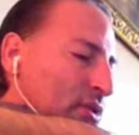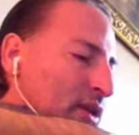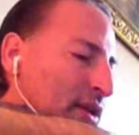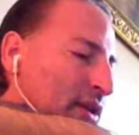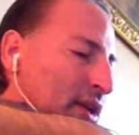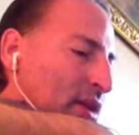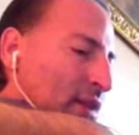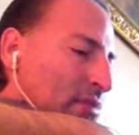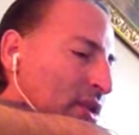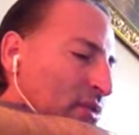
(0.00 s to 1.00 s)

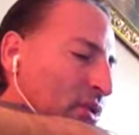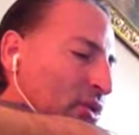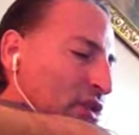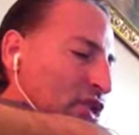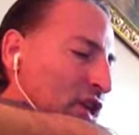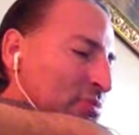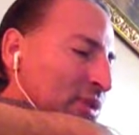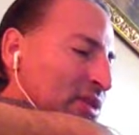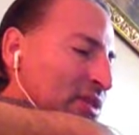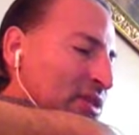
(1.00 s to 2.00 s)
the world to judge,
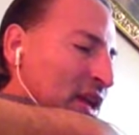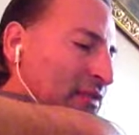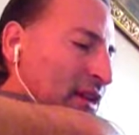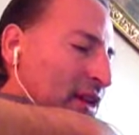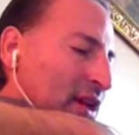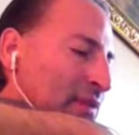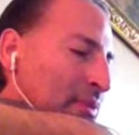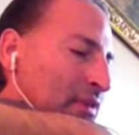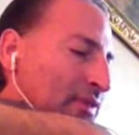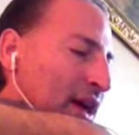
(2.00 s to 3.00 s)
but to save it.
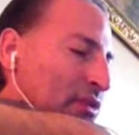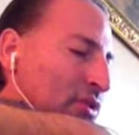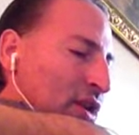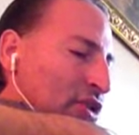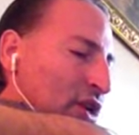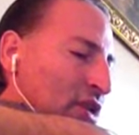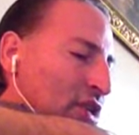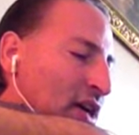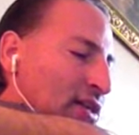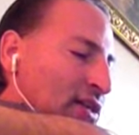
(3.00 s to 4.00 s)
But if I do not judge,
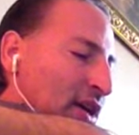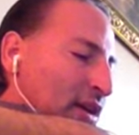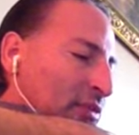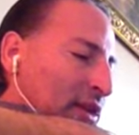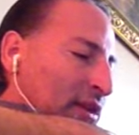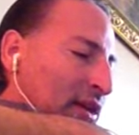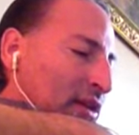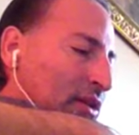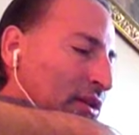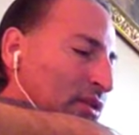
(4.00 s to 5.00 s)
I solemnly tell
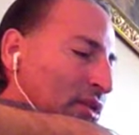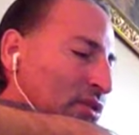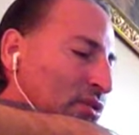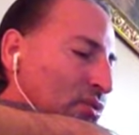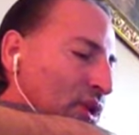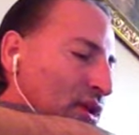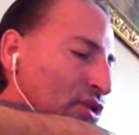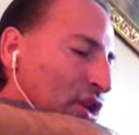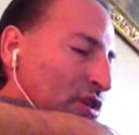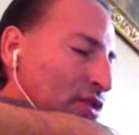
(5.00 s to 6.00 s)
you that there is who will
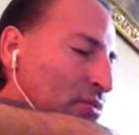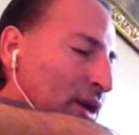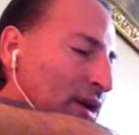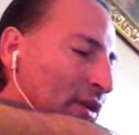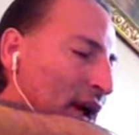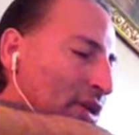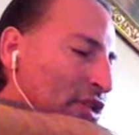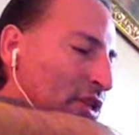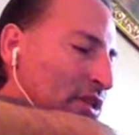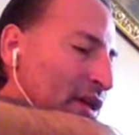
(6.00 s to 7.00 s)
judge you by your
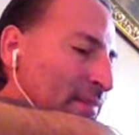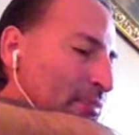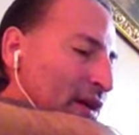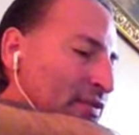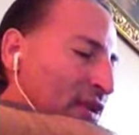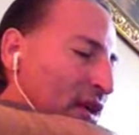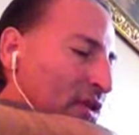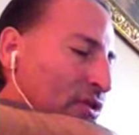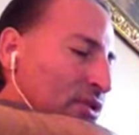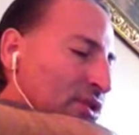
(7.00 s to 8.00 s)
actions. My
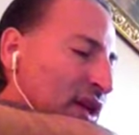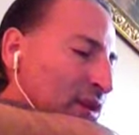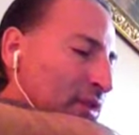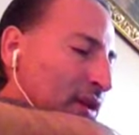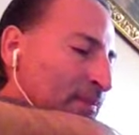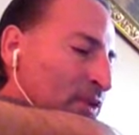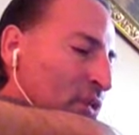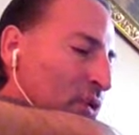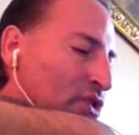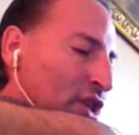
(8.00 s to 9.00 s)
Father, who sent me,
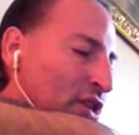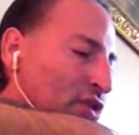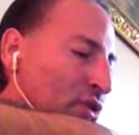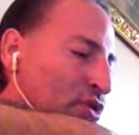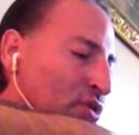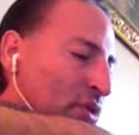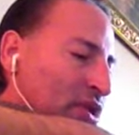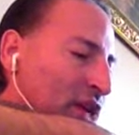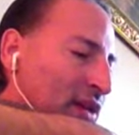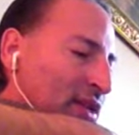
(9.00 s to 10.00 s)
will judge those who
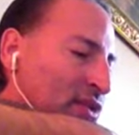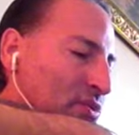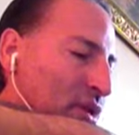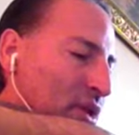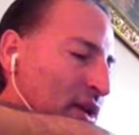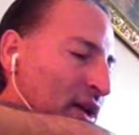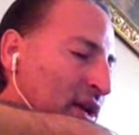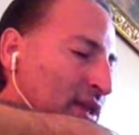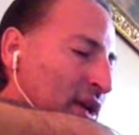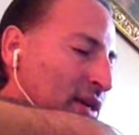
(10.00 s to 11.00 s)
reject his word.
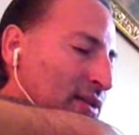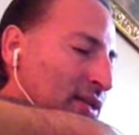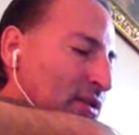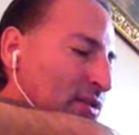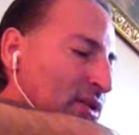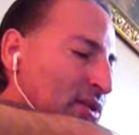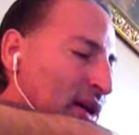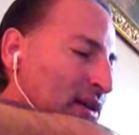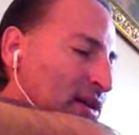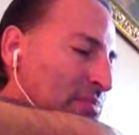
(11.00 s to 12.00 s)
Yes, he who does
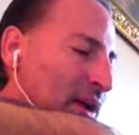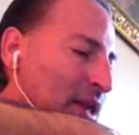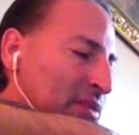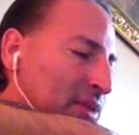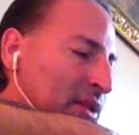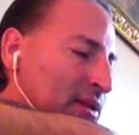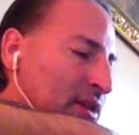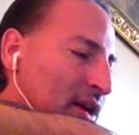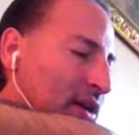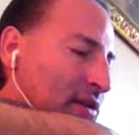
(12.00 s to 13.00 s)
not despise me and does
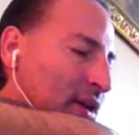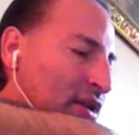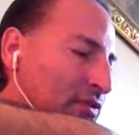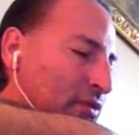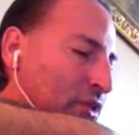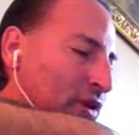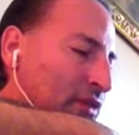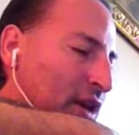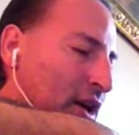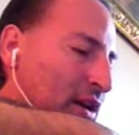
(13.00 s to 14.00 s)
not acknowledge the word of
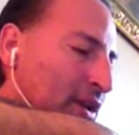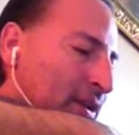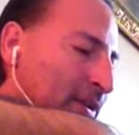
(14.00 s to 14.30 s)
God.